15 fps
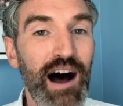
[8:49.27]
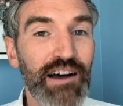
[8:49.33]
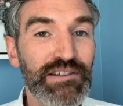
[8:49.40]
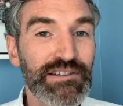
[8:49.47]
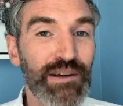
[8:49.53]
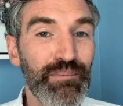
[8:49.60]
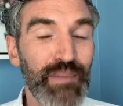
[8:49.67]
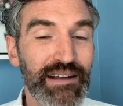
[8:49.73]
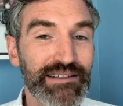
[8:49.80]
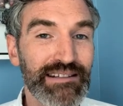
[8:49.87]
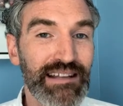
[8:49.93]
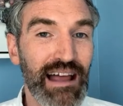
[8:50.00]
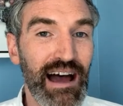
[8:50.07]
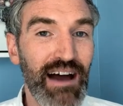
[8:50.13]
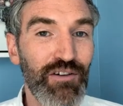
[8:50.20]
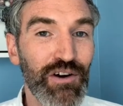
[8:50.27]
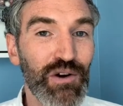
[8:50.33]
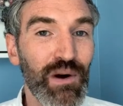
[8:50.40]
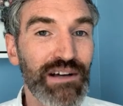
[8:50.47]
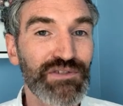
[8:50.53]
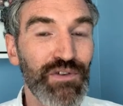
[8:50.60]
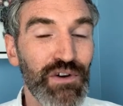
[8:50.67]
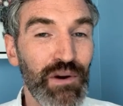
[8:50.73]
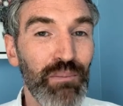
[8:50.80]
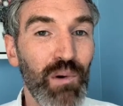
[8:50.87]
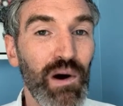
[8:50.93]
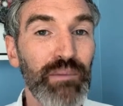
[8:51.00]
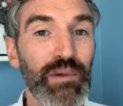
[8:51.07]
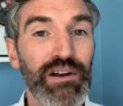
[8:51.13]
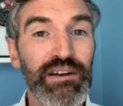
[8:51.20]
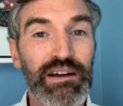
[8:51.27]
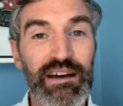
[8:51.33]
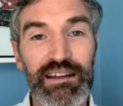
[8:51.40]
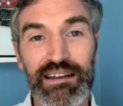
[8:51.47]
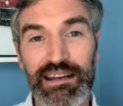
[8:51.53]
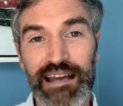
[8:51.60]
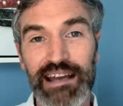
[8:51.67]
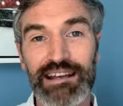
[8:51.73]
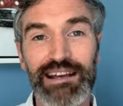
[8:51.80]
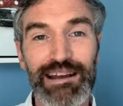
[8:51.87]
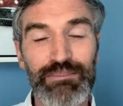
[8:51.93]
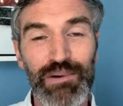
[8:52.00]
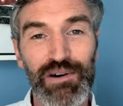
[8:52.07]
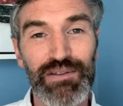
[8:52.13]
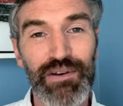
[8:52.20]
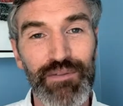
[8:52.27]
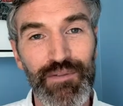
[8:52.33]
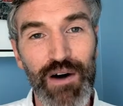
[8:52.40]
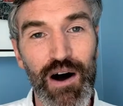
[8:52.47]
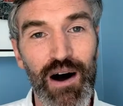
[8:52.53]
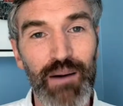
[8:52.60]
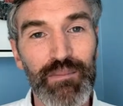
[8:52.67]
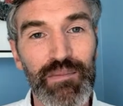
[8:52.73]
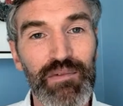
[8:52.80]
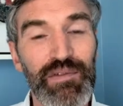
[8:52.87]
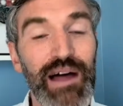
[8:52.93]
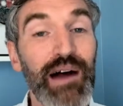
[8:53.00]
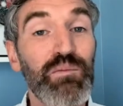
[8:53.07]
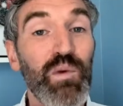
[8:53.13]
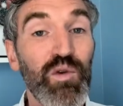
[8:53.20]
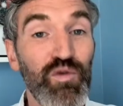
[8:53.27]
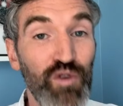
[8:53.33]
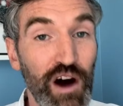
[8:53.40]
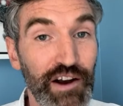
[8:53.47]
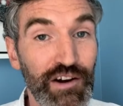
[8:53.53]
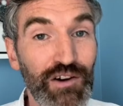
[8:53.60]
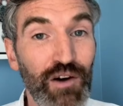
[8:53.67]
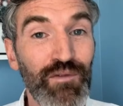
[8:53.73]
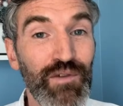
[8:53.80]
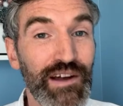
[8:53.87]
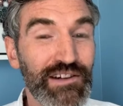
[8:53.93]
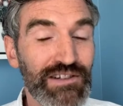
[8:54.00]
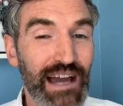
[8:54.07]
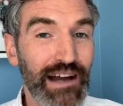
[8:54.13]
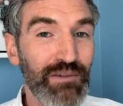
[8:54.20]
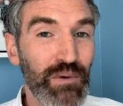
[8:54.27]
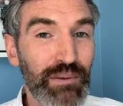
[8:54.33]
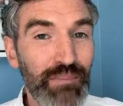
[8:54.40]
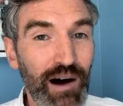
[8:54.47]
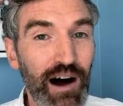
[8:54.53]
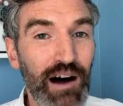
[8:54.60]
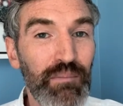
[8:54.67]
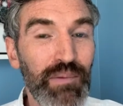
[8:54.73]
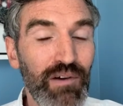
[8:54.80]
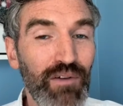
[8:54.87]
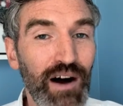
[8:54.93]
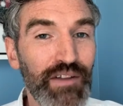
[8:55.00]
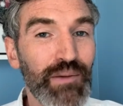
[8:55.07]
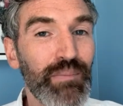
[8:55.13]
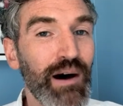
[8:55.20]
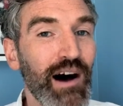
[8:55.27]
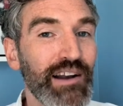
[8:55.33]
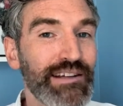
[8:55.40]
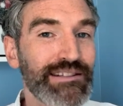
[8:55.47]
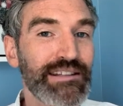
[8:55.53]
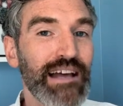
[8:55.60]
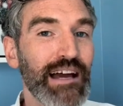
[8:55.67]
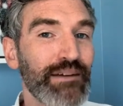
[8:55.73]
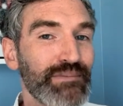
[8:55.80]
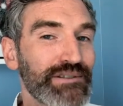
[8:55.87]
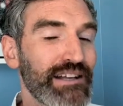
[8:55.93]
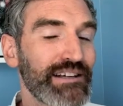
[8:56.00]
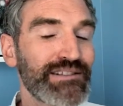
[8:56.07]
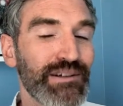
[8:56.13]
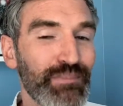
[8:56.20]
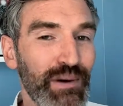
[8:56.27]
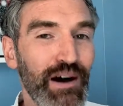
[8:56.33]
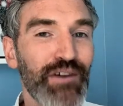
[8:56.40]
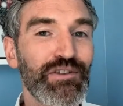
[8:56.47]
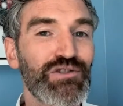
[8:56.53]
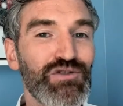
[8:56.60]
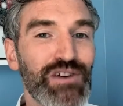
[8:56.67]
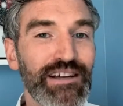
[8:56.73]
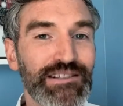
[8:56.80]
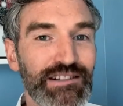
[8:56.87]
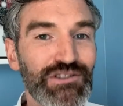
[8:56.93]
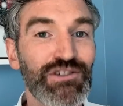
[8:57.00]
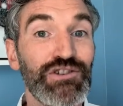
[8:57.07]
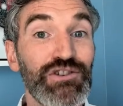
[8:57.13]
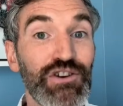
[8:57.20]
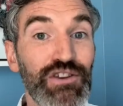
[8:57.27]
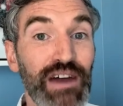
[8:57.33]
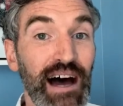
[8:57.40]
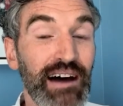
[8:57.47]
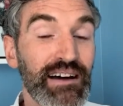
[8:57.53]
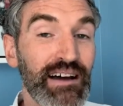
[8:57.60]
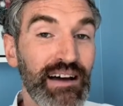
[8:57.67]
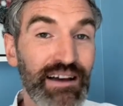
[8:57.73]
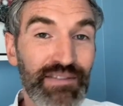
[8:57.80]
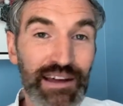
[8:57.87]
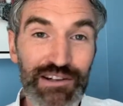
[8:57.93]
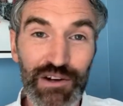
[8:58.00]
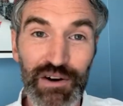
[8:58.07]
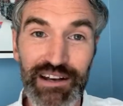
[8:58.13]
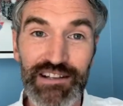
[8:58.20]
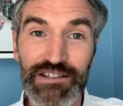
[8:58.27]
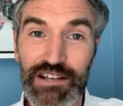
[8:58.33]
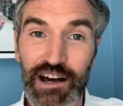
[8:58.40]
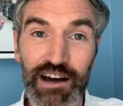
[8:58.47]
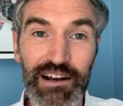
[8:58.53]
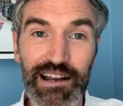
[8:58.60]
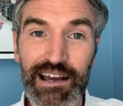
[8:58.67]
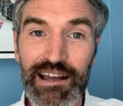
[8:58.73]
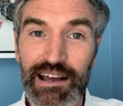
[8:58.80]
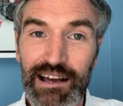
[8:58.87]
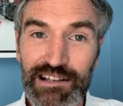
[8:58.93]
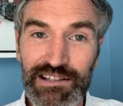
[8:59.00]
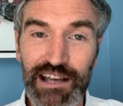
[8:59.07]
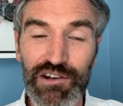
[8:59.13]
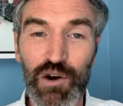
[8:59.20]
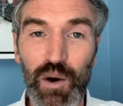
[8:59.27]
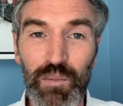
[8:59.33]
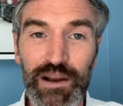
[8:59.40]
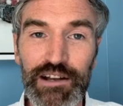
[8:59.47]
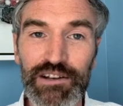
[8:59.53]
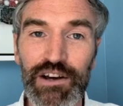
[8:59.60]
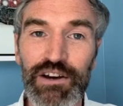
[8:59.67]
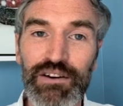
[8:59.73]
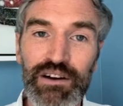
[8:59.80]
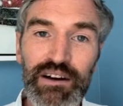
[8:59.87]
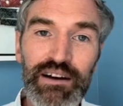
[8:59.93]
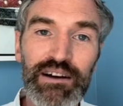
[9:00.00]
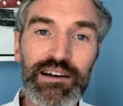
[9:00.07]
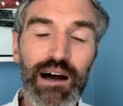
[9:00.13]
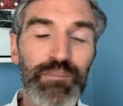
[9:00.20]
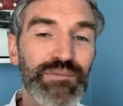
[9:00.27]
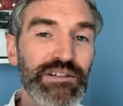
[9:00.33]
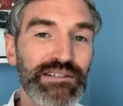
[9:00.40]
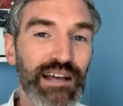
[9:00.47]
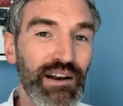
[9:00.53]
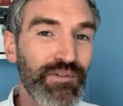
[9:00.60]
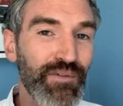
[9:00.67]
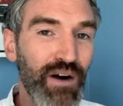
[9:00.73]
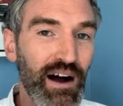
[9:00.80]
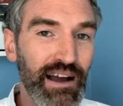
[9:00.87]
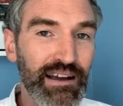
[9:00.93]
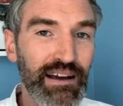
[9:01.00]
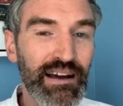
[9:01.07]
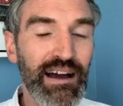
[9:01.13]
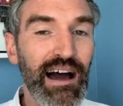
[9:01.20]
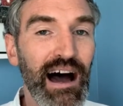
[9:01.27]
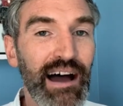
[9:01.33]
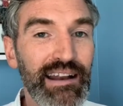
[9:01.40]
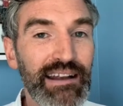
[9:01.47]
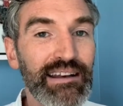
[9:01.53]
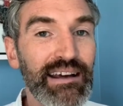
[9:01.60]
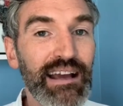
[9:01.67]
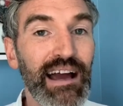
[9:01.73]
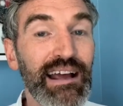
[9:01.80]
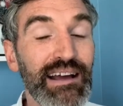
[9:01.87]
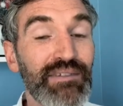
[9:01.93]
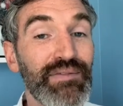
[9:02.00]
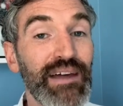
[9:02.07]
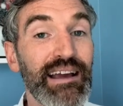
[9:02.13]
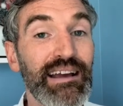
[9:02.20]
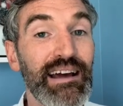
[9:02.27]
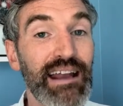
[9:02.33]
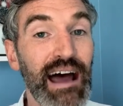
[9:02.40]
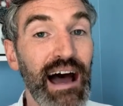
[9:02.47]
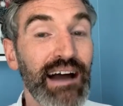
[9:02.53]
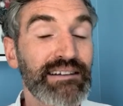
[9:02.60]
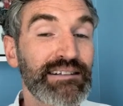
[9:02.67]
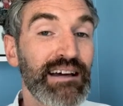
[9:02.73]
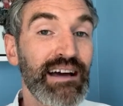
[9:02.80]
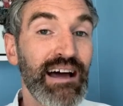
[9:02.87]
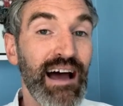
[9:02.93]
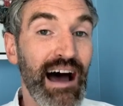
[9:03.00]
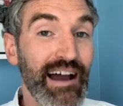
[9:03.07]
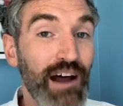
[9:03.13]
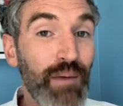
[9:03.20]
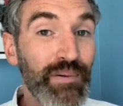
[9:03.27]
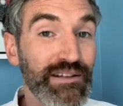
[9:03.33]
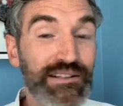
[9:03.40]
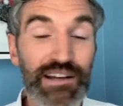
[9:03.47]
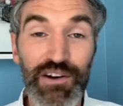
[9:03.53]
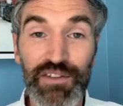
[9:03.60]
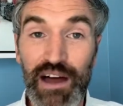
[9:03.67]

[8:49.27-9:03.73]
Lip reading: submits their request for an appointment. Gatekeeper at the firm then will run a conflict check, and we provide the parties' names, dates of birth, addresses to do that. They do it internally, as they normally do, come to Settify and indicate if they can act. And up until